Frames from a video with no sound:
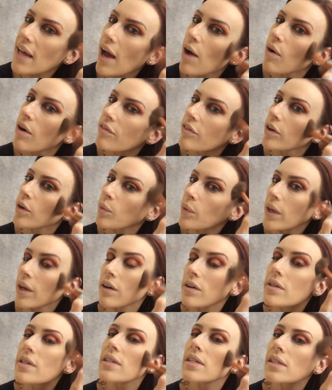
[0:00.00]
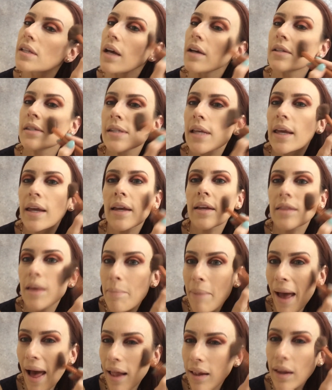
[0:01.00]
However, we are discussing the
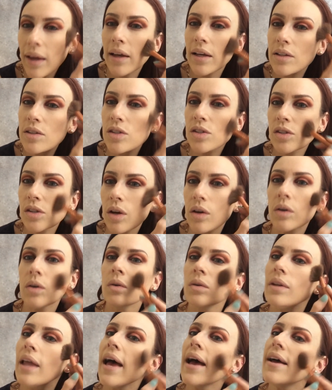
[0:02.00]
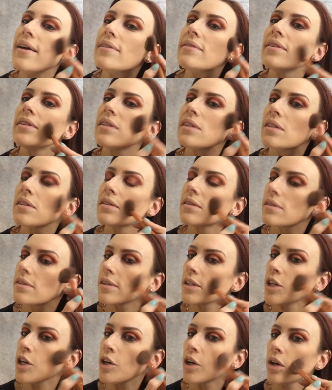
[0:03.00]
palette, so let's,
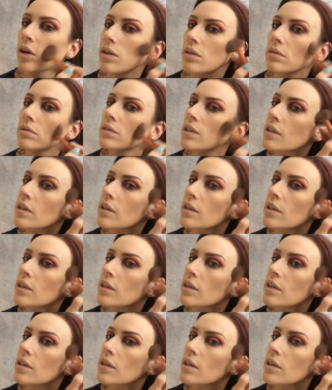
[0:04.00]
you know,